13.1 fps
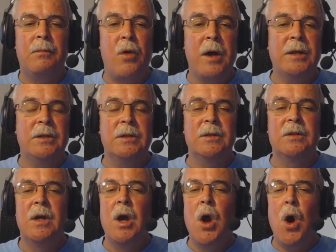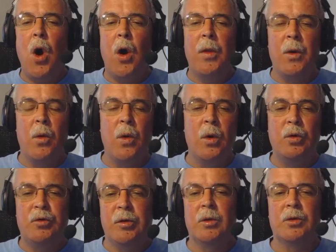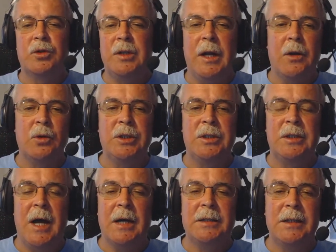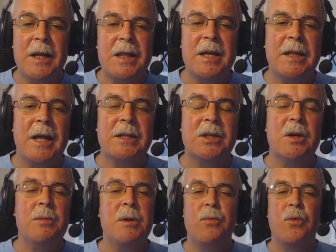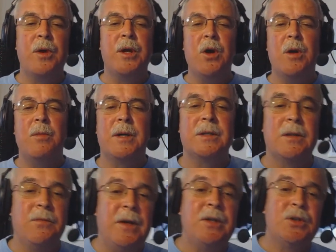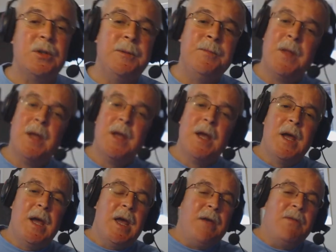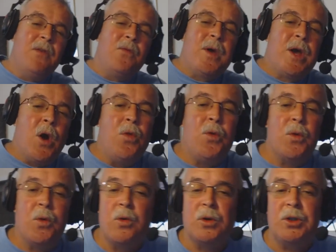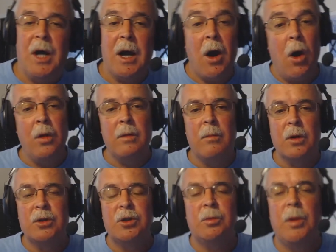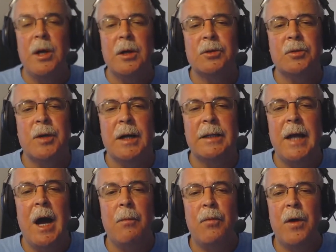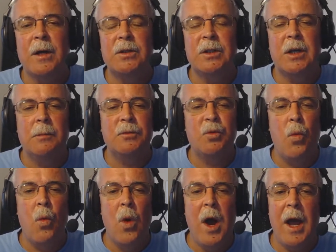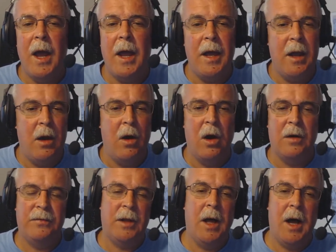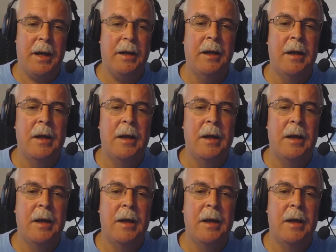prices on the oil drillers and energy stocks. And I think that's going to be pretty good because eventually, even if we go through an oil shock, all the marginal players are knocked out. Production comes way offline.